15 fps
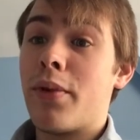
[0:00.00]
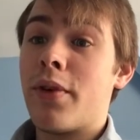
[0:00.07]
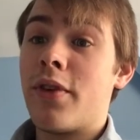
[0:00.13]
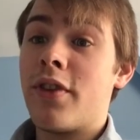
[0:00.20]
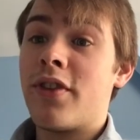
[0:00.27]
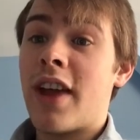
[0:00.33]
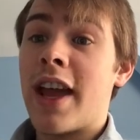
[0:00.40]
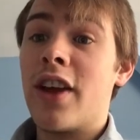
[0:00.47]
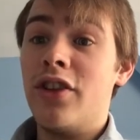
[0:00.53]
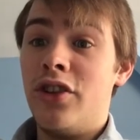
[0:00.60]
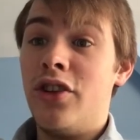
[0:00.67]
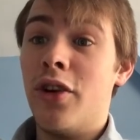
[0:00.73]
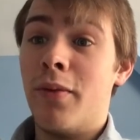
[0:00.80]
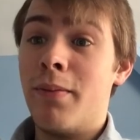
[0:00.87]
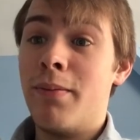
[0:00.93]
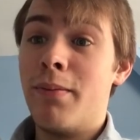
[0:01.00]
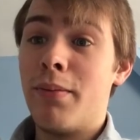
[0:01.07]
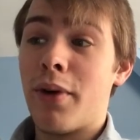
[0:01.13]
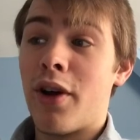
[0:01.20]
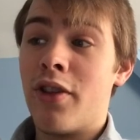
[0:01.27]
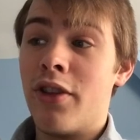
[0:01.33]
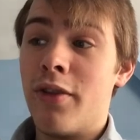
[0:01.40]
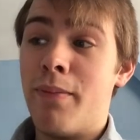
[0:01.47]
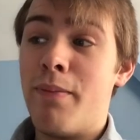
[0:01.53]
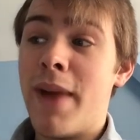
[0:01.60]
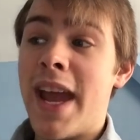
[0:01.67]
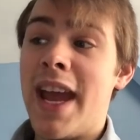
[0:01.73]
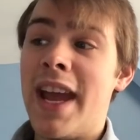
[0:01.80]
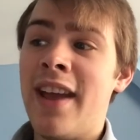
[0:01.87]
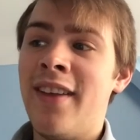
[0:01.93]
take a dump on the
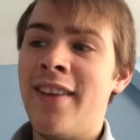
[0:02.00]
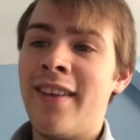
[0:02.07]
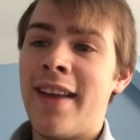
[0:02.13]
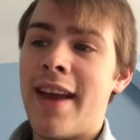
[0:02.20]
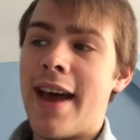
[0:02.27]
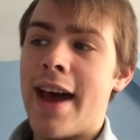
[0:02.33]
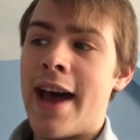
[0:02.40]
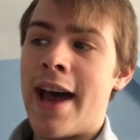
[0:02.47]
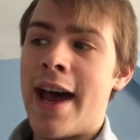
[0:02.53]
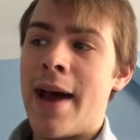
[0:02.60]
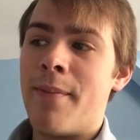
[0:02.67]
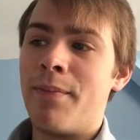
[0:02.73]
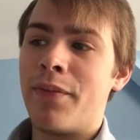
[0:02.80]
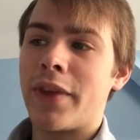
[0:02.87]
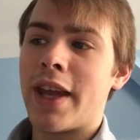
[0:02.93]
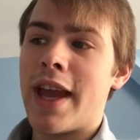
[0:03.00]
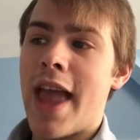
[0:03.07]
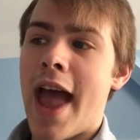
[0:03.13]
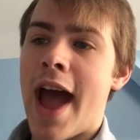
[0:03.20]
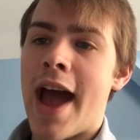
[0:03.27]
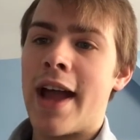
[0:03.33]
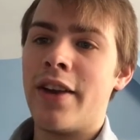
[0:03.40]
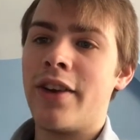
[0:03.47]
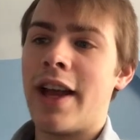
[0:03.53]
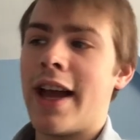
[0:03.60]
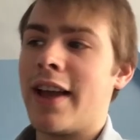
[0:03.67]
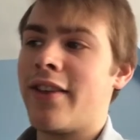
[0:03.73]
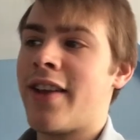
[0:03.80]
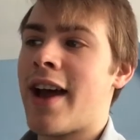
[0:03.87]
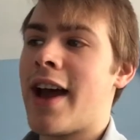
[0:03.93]
beers and like
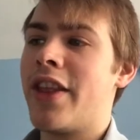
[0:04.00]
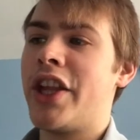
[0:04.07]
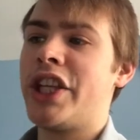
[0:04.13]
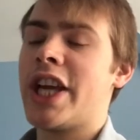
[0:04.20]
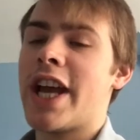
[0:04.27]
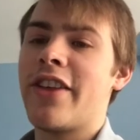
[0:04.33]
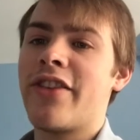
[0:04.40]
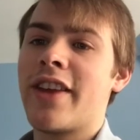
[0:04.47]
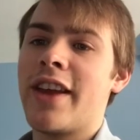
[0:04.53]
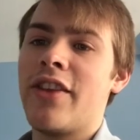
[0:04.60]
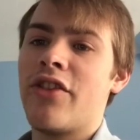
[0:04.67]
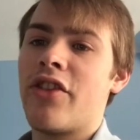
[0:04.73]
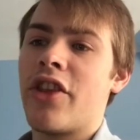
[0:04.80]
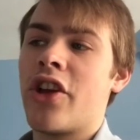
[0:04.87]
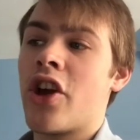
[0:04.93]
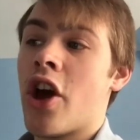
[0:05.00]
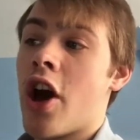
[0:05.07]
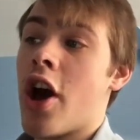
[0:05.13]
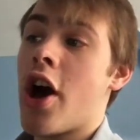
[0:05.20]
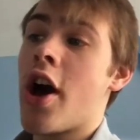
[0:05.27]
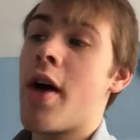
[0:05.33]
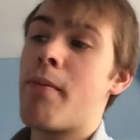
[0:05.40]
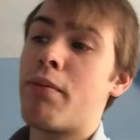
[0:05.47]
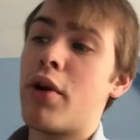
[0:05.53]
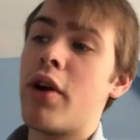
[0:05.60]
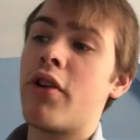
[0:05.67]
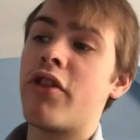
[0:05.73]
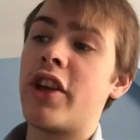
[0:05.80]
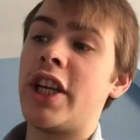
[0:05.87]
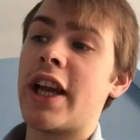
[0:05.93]
tie the jet skis to the car,
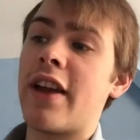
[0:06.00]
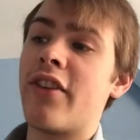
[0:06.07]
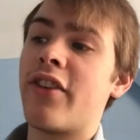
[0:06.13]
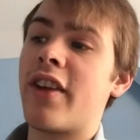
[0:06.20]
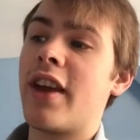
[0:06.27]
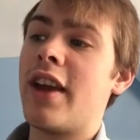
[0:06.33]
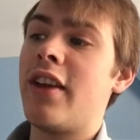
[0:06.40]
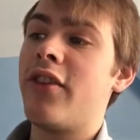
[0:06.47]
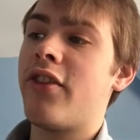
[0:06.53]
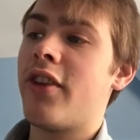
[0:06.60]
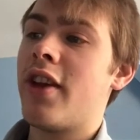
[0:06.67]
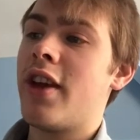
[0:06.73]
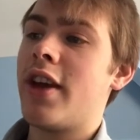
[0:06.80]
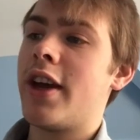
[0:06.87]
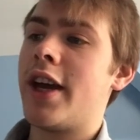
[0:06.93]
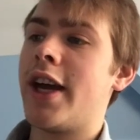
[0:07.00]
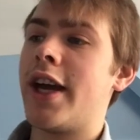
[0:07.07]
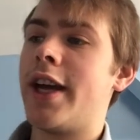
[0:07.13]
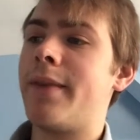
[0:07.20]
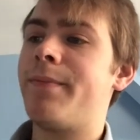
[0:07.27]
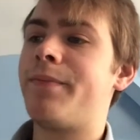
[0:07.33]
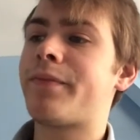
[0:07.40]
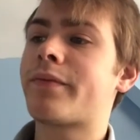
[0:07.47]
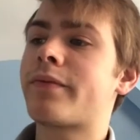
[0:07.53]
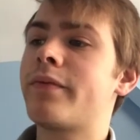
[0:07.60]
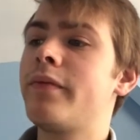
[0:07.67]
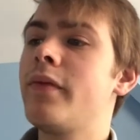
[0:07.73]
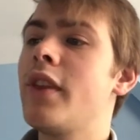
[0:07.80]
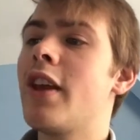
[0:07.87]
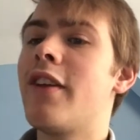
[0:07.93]
broke the jet skis.
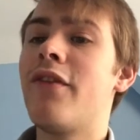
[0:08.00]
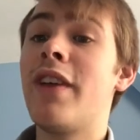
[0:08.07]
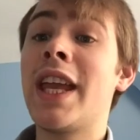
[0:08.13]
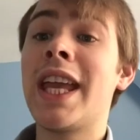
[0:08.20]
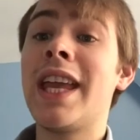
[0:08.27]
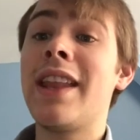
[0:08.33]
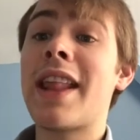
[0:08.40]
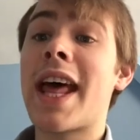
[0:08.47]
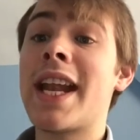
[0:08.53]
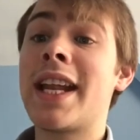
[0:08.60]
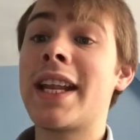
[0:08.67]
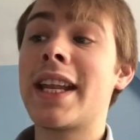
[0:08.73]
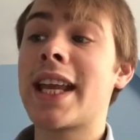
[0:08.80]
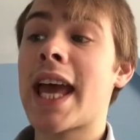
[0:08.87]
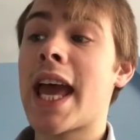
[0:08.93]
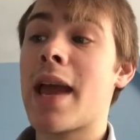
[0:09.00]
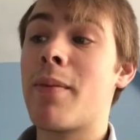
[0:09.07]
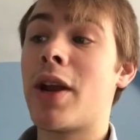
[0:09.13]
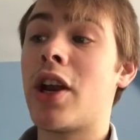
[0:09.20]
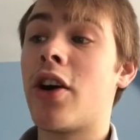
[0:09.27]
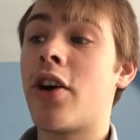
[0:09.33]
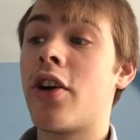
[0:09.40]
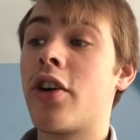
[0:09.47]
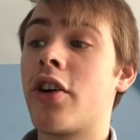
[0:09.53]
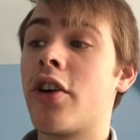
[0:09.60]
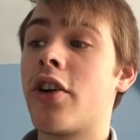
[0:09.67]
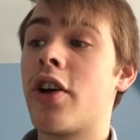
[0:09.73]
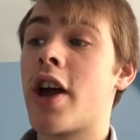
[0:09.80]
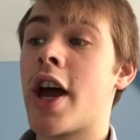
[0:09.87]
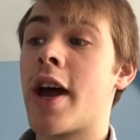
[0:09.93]
Vicky then came along,
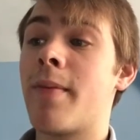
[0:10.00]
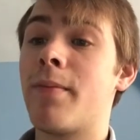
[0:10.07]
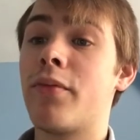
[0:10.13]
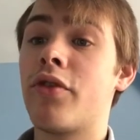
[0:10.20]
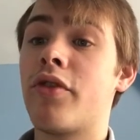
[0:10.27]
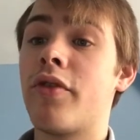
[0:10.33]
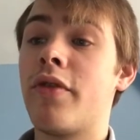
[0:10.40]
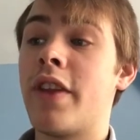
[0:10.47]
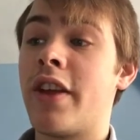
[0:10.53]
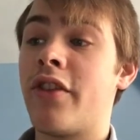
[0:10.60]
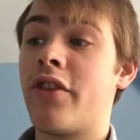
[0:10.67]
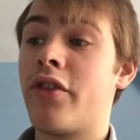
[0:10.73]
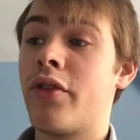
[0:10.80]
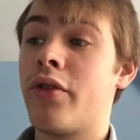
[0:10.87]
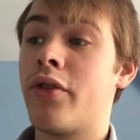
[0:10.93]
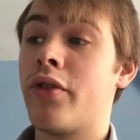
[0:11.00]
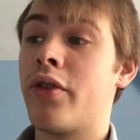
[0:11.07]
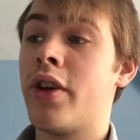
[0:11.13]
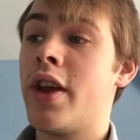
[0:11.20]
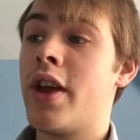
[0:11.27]
they saw